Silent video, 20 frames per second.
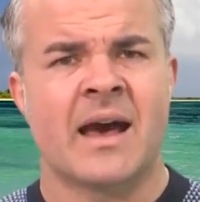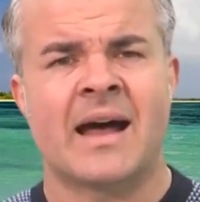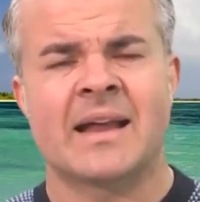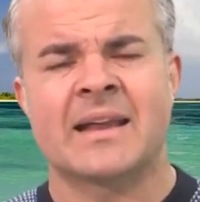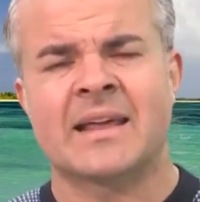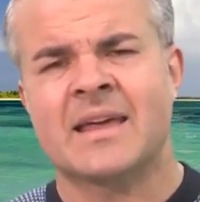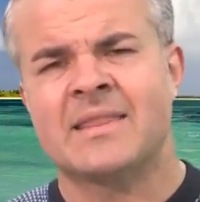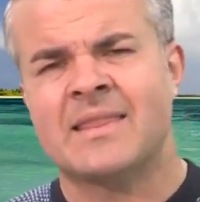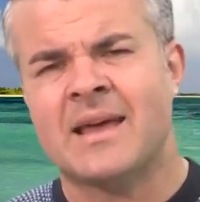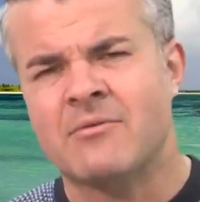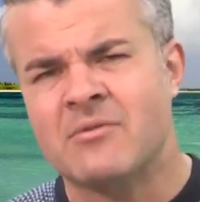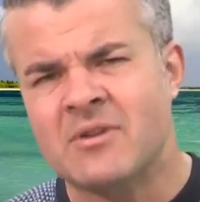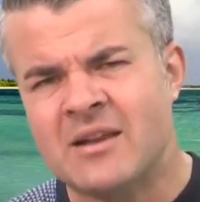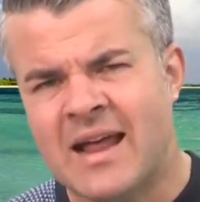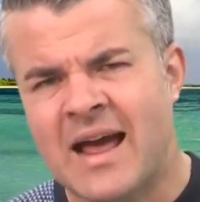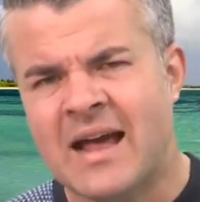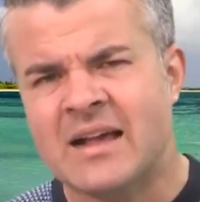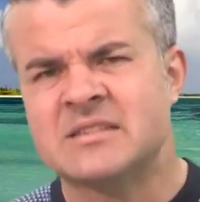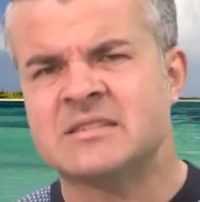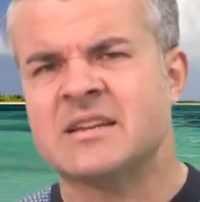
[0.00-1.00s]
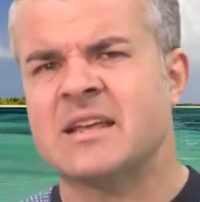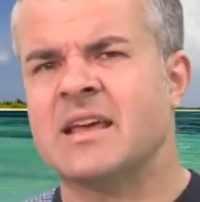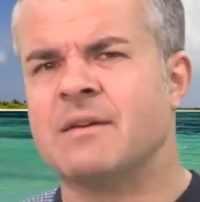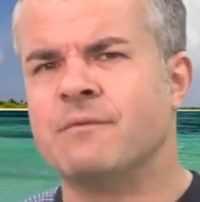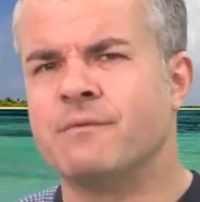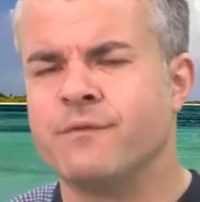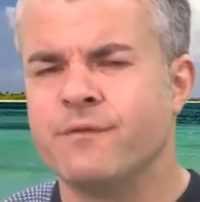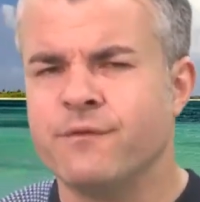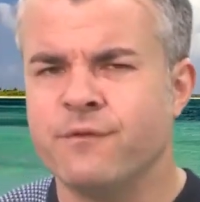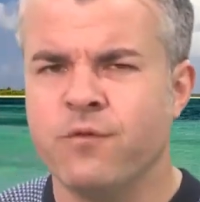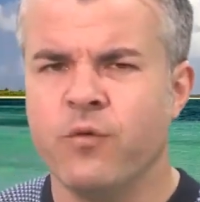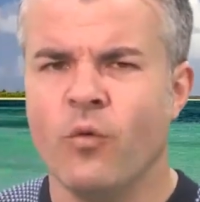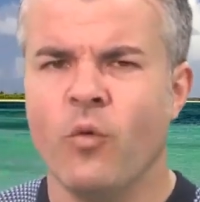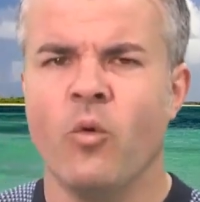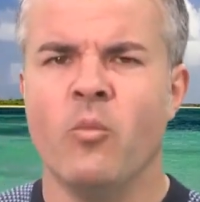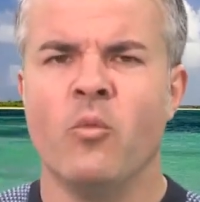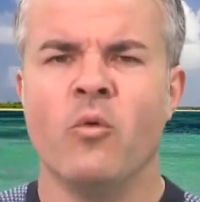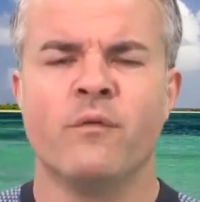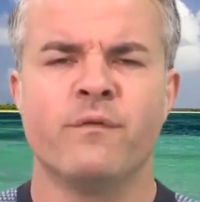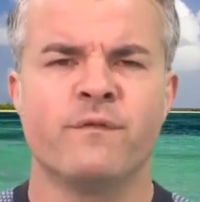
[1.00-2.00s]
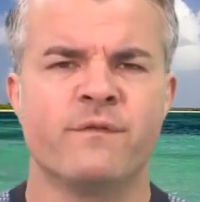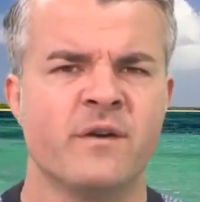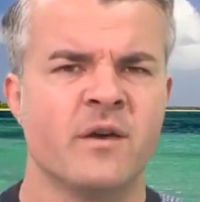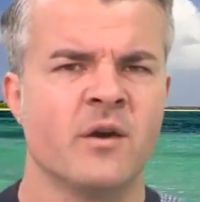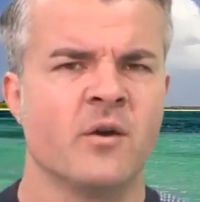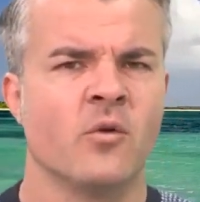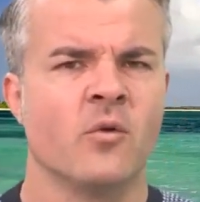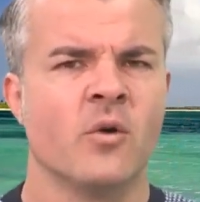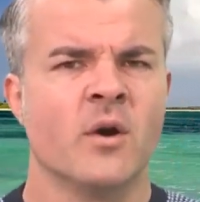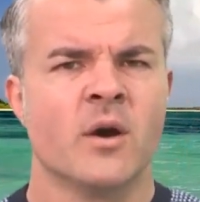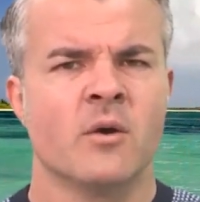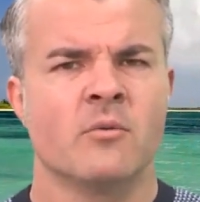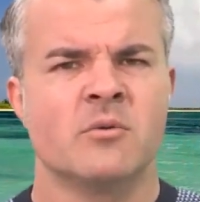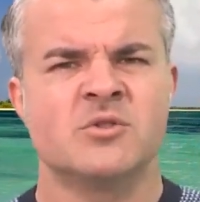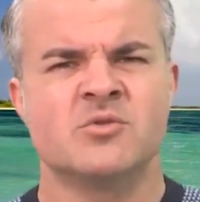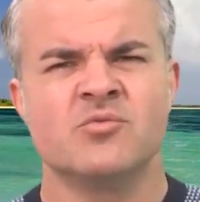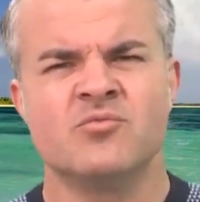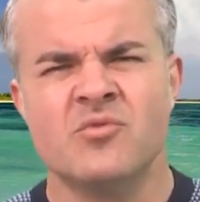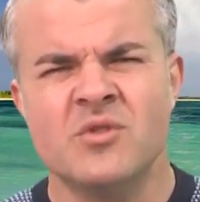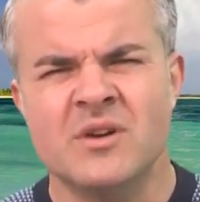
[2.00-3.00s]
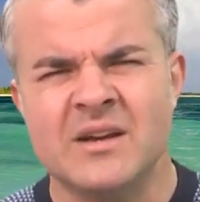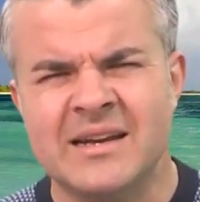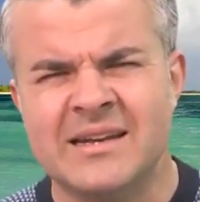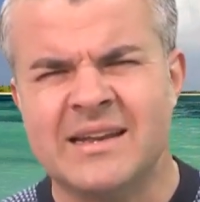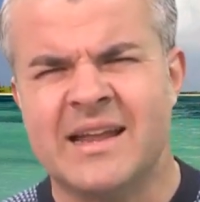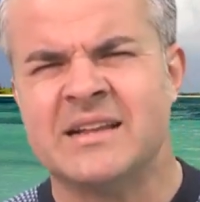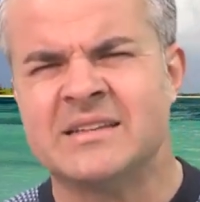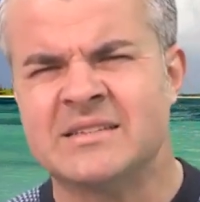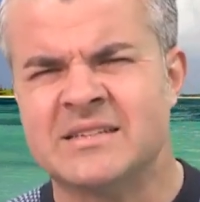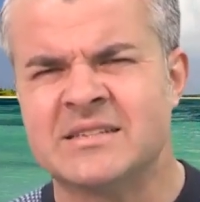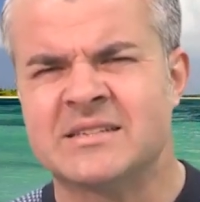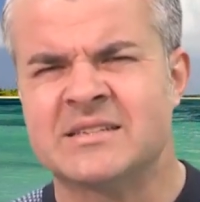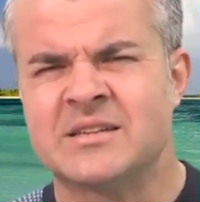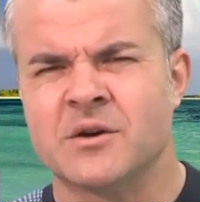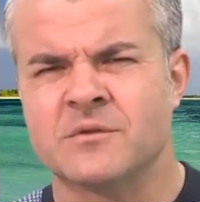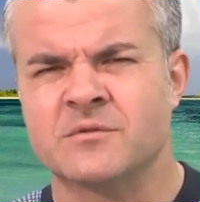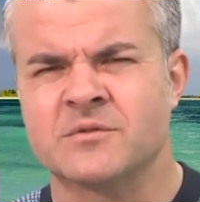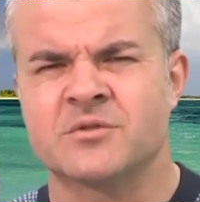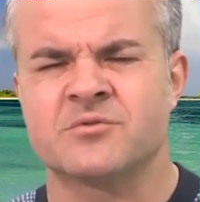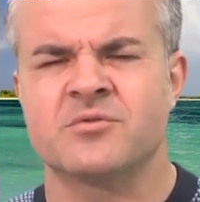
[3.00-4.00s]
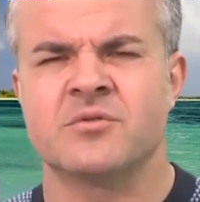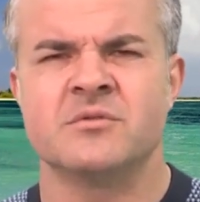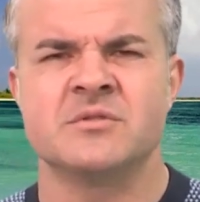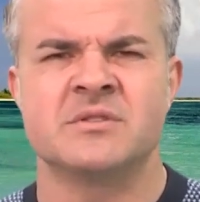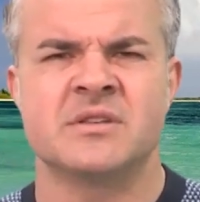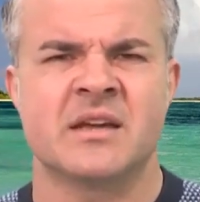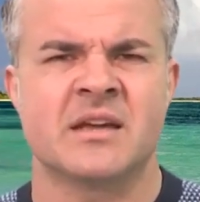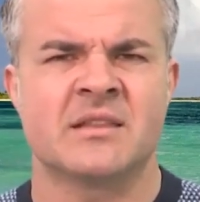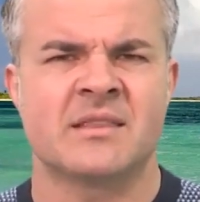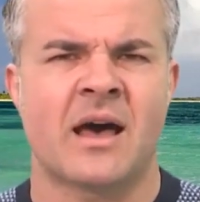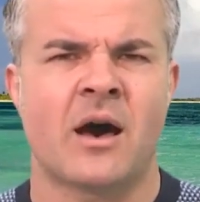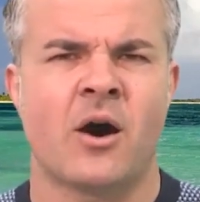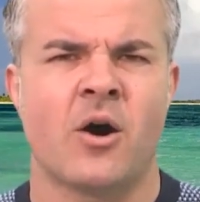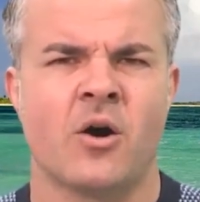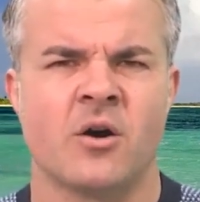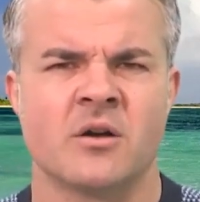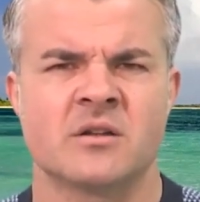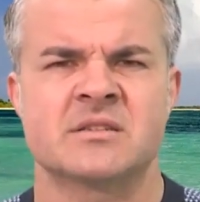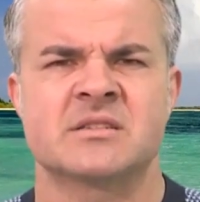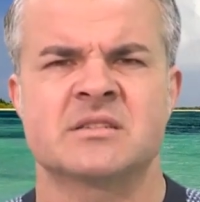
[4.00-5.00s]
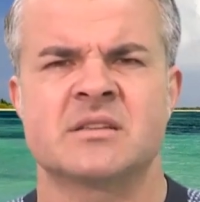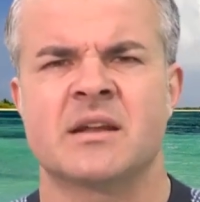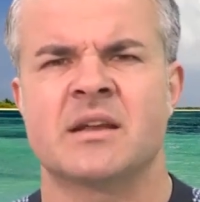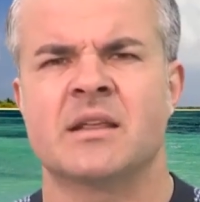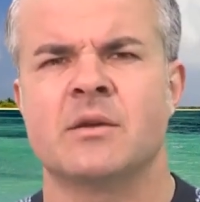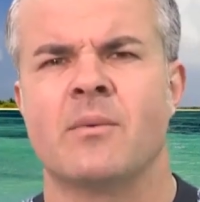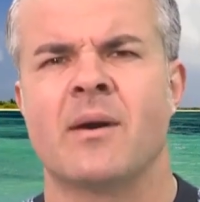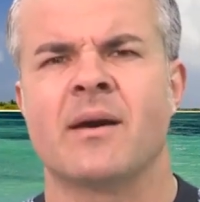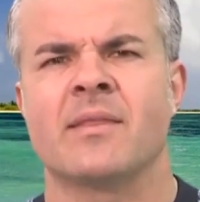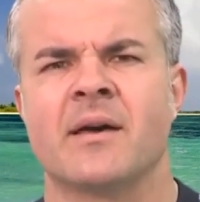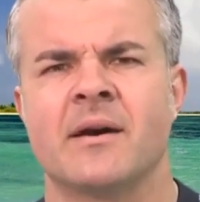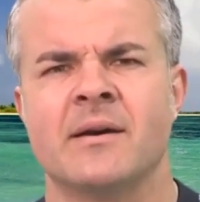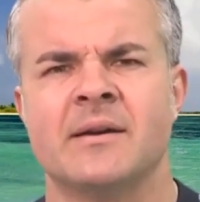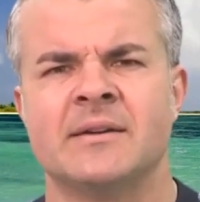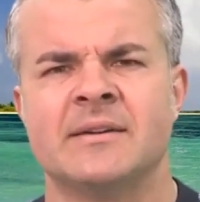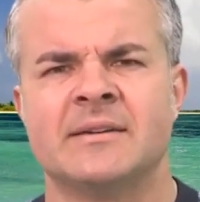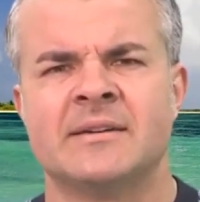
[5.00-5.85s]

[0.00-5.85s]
And again, that relaxed, informal feel, which really lends itself to cruising in that hot, sunny weather.